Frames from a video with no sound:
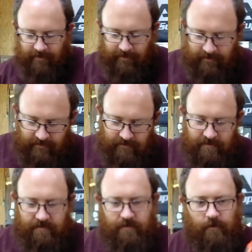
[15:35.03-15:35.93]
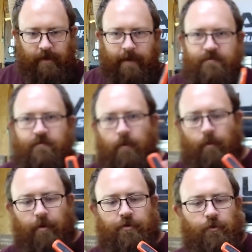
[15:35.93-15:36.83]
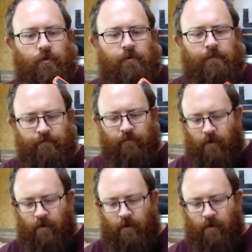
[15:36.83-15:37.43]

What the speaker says: these clamps from our tool.